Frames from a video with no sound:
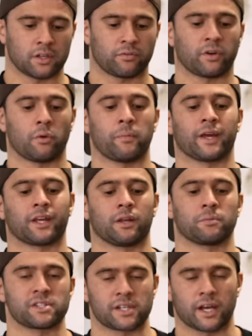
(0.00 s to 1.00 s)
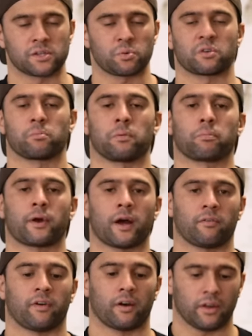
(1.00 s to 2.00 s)
If we don't make any mistakes, we can be proud
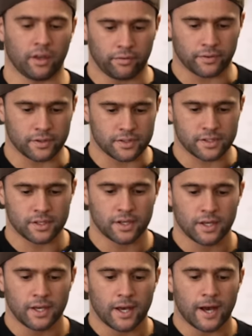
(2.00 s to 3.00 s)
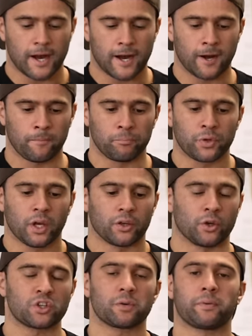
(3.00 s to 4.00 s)
of our efforts.
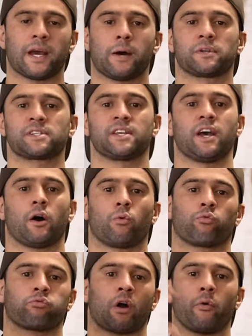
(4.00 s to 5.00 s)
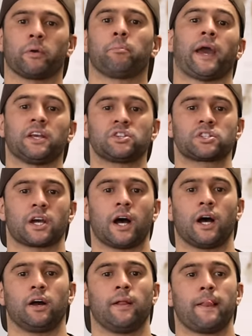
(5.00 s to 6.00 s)
You should be able to see our rowing pace
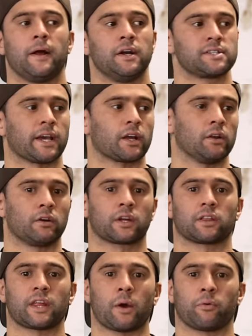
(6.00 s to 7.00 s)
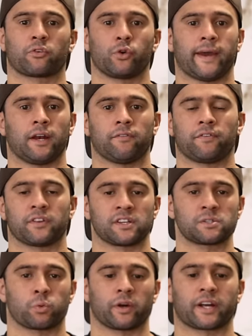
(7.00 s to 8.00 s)
chart. Take a look at that. We're created for
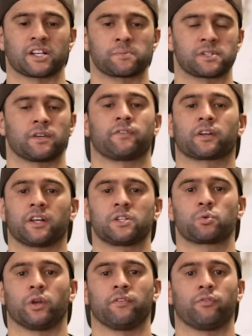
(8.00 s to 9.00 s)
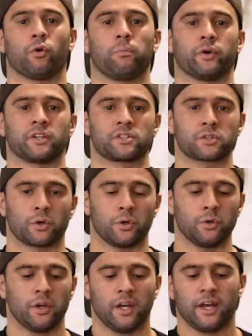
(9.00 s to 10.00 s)
this workout specifically,
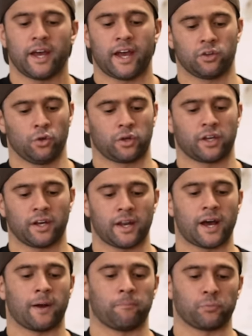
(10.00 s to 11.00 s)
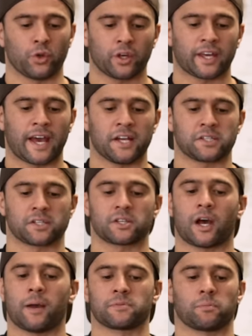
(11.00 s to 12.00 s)
24.2, and you can gauge the
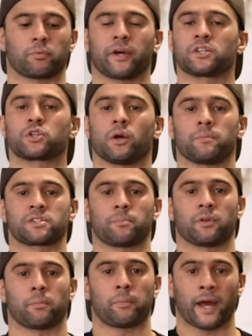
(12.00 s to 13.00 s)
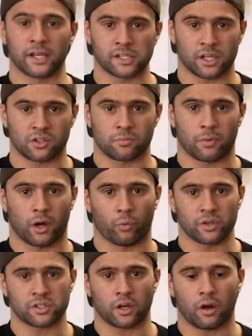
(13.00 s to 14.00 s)
times and predetermine some of the paces that you might
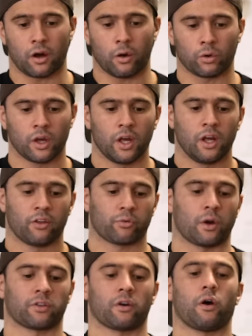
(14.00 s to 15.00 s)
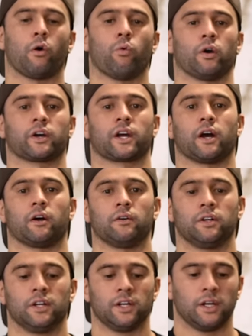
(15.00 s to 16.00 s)
wish to hold throughout the whole workout.
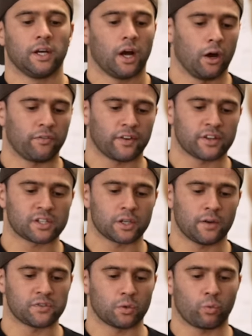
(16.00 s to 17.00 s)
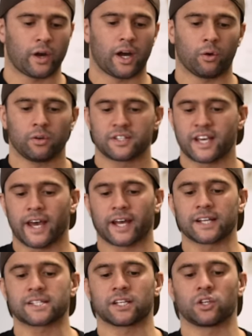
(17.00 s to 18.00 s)
Hopefully this serves you well. Tag
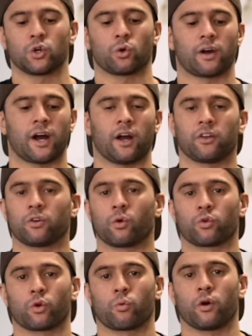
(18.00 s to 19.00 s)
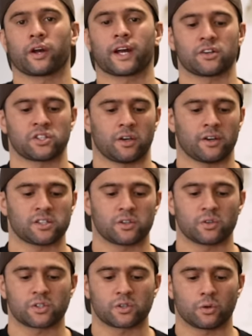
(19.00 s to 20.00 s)
us in your workout, share us in
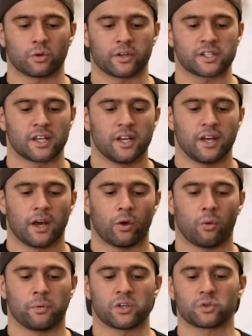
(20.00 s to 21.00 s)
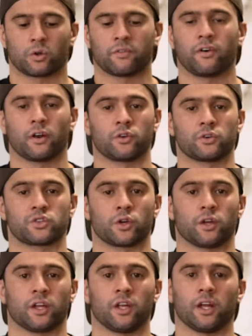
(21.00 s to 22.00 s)
your stories, and we'll be sure to follow your
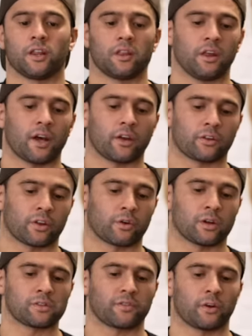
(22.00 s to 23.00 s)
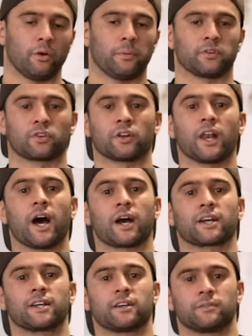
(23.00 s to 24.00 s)
journey in the CrossFit Open. Good
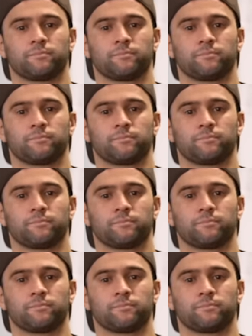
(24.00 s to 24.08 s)
luck.